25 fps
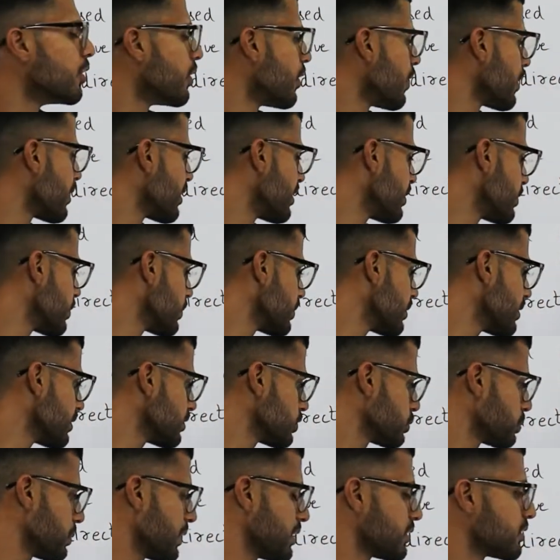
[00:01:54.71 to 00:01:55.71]
or into
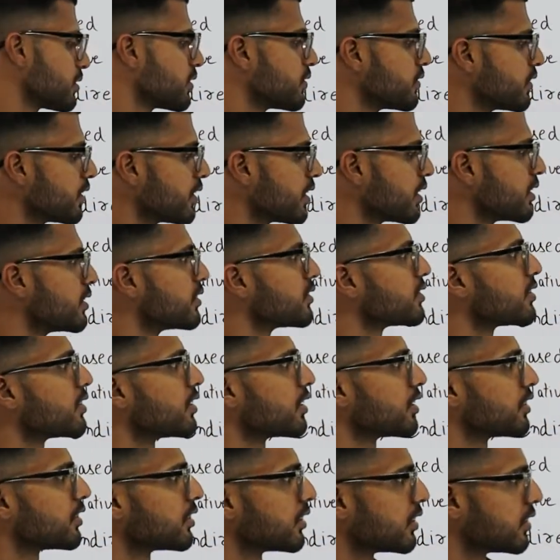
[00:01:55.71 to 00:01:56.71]
this specific
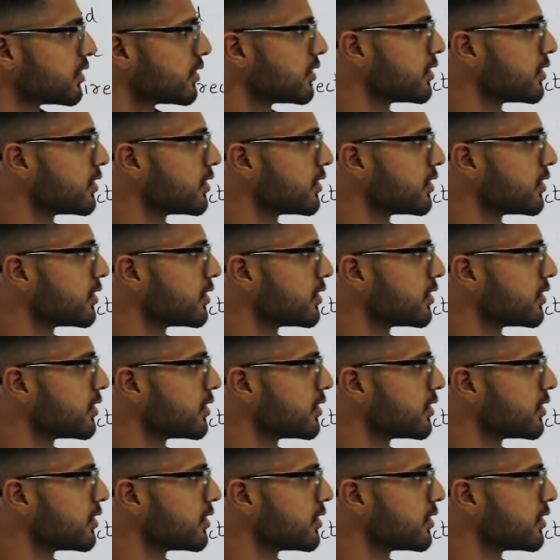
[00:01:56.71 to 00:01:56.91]
instruction.